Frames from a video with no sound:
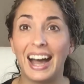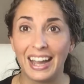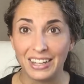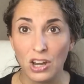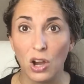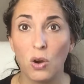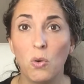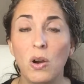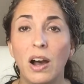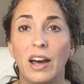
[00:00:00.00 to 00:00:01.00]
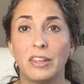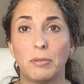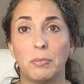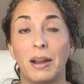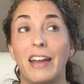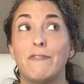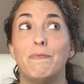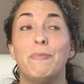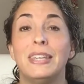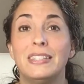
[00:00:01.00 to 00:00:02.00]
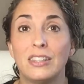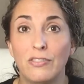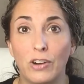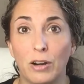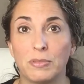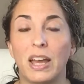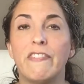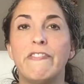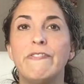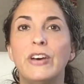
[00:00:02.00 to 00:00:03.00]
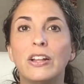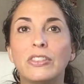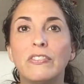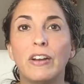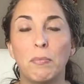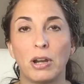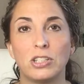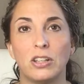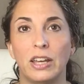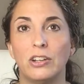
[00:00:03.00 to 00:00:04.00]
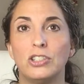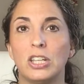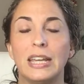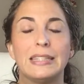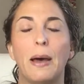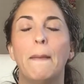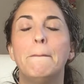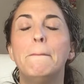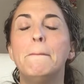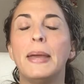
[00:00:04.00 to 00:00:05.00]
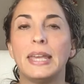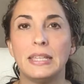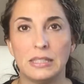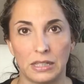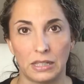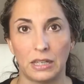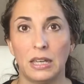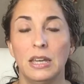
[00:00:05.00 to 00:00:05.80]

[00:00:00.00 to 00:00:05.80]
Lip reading: I know how they're prepared. I've been to the farms. I've felt the vibrational energy. It's amazing.